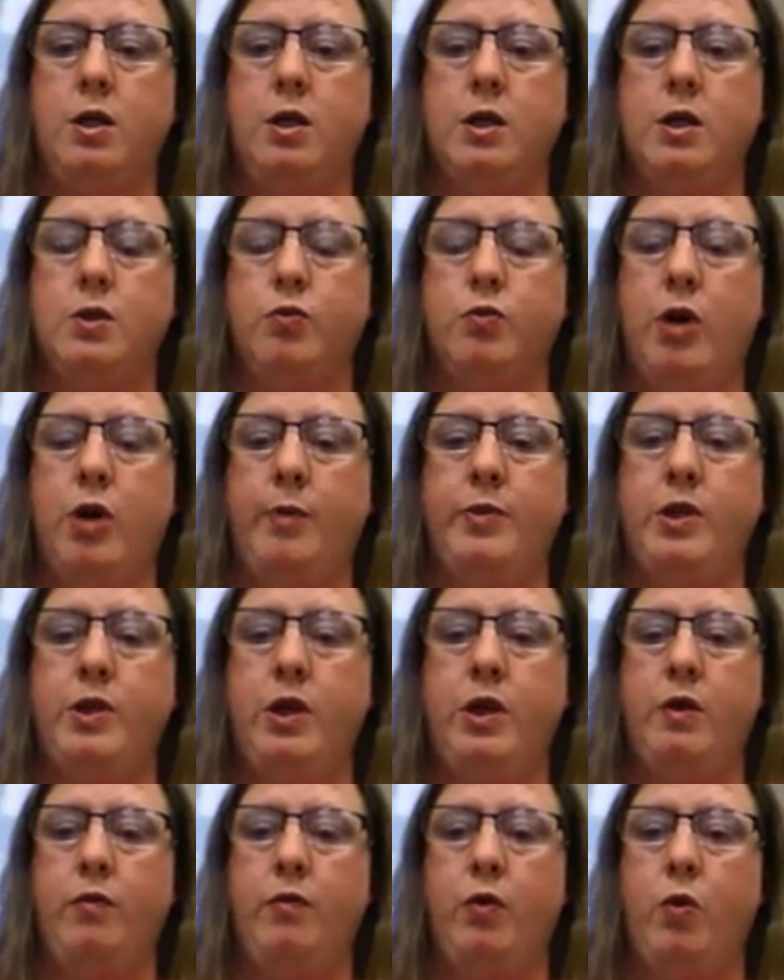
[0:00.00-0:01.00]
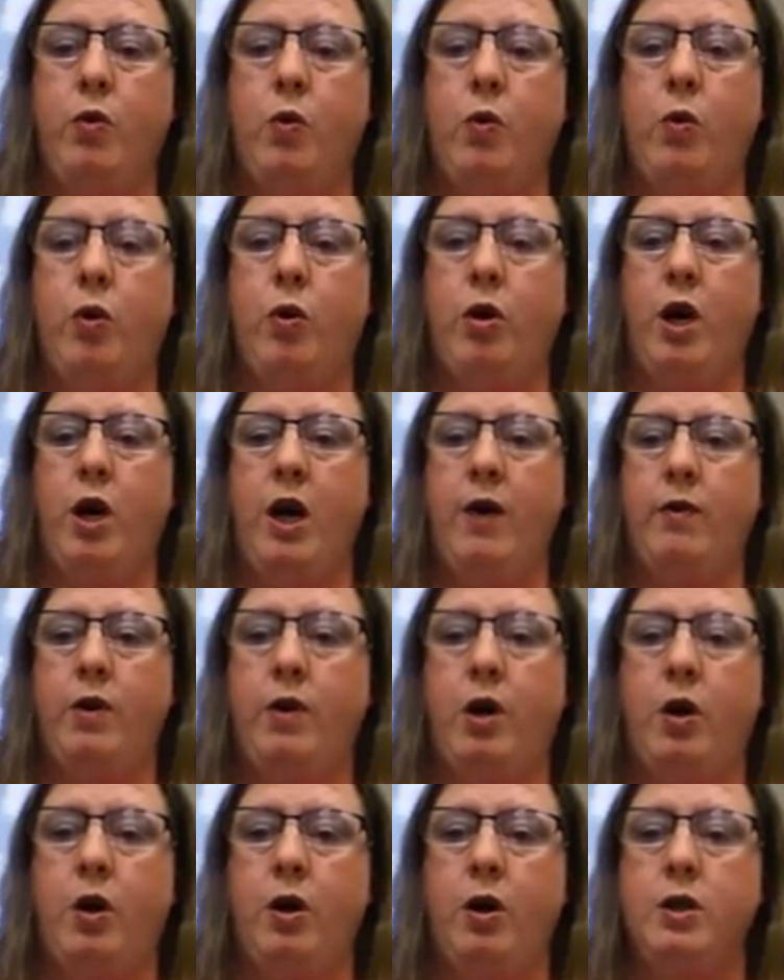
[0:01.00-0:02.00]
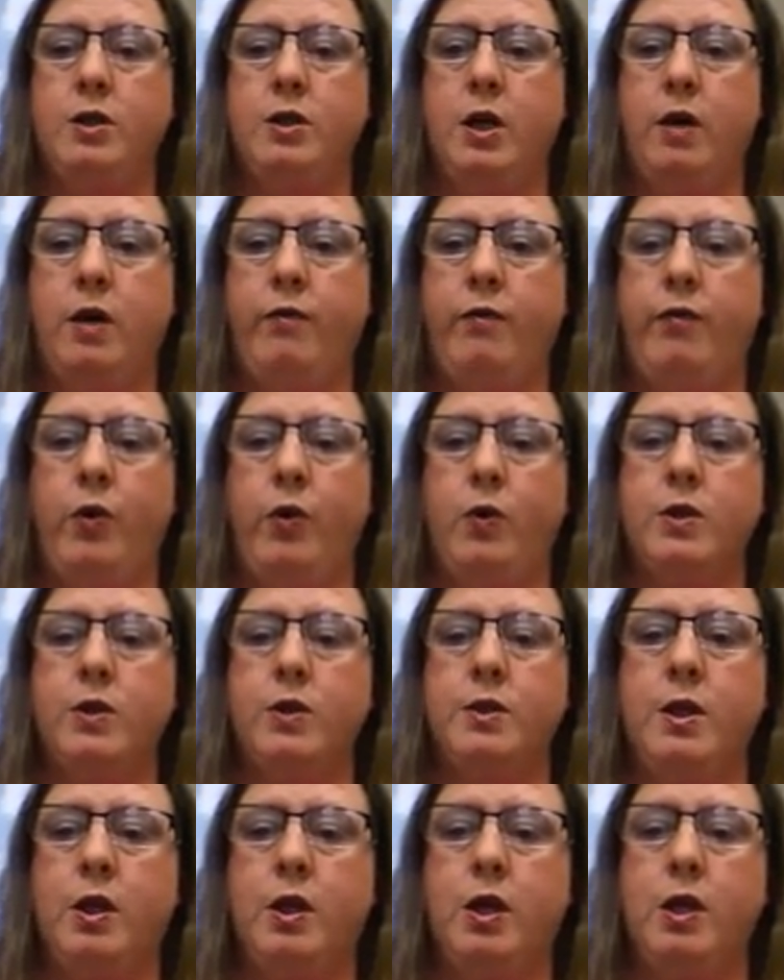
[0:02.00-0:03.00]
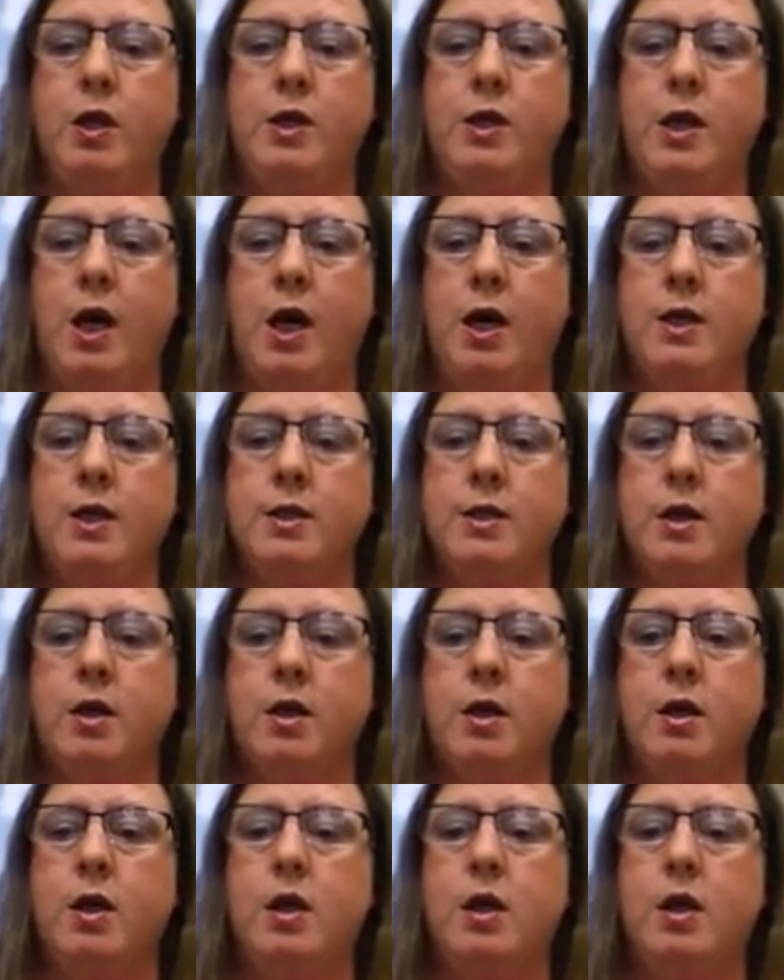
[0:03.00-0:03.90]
disruptive or having a hard time focusing on a task,